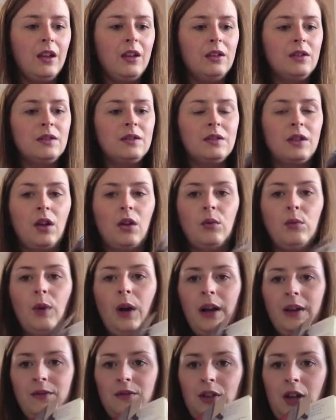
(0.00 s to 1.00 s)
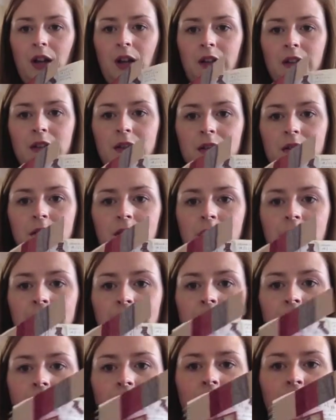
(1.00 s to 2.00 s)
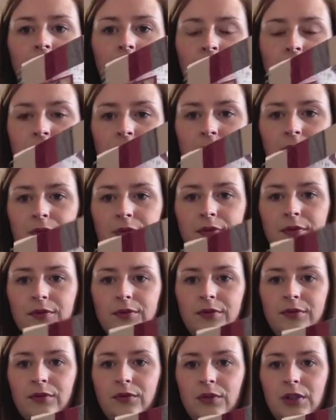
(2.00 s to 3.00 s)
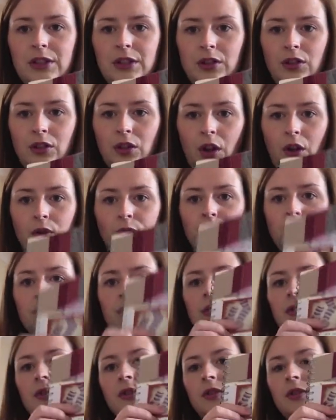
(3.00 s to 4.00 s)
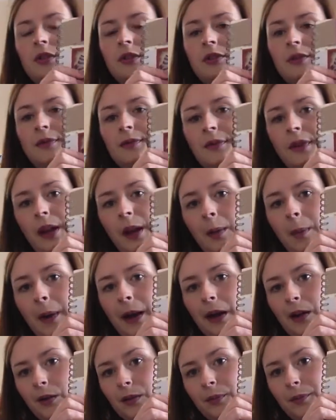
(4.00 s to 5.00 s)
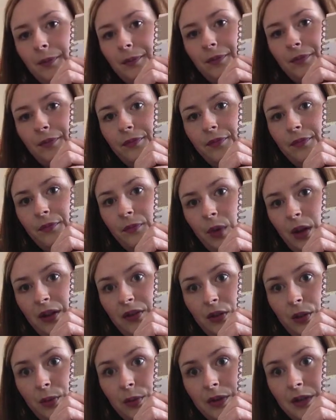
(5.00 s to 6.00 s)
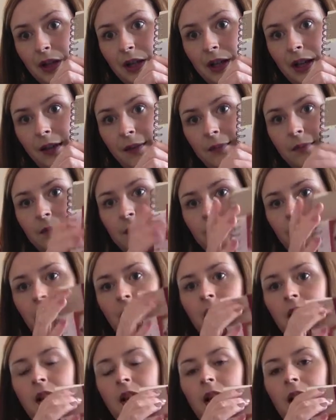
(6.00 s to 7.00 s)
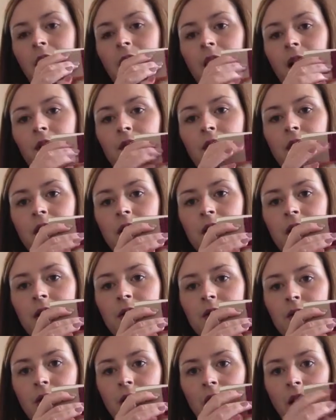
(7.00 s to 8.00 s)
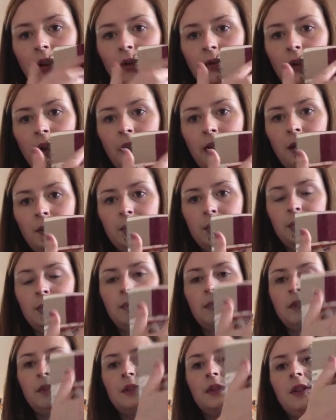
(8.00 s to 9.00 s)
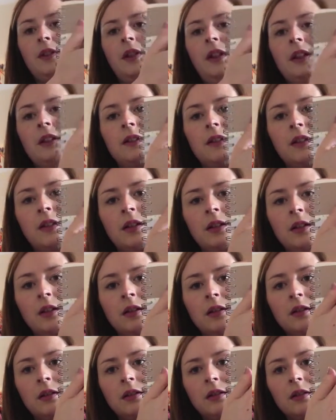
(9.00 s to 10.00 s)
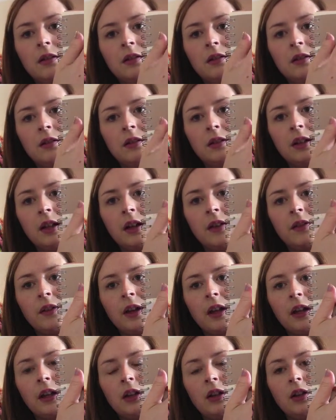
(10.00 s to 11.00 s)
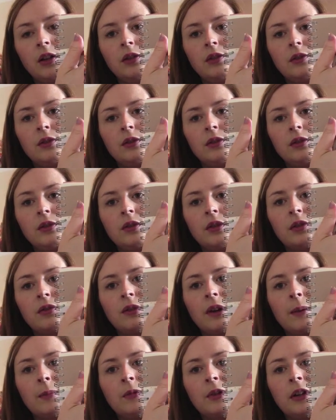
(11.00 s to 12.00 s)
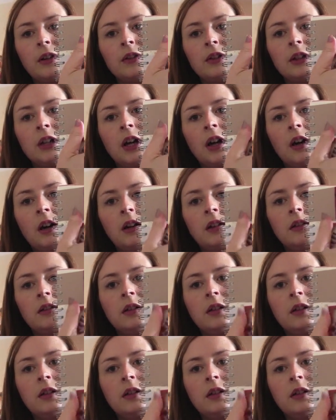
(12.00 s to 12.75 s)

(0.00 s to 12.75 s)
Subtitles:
So what I've done is I've written notes about whatever it was I knit. I've done a little yarn wrap, so that's the yarn that I used, just wrapped around a card.